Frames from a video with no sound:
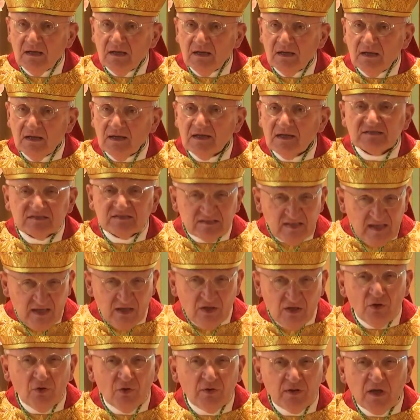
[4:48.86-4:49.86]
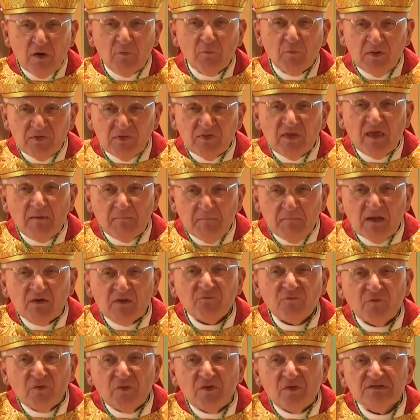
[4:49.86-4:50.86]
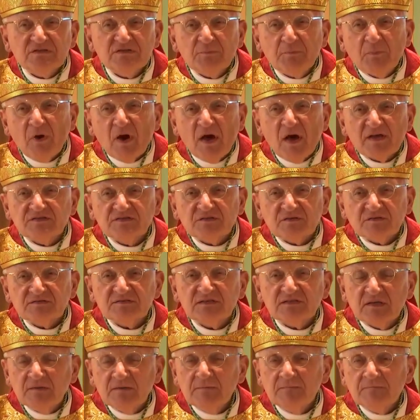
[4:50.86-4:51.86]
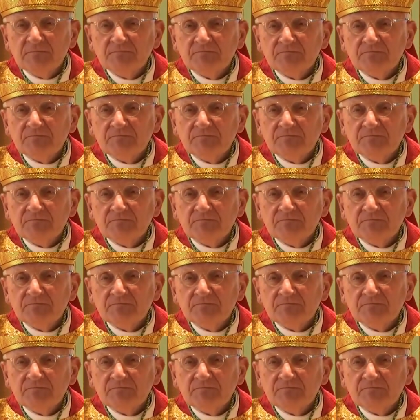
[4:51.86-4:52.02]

Let's take a look at what that meant for those apostles, huh?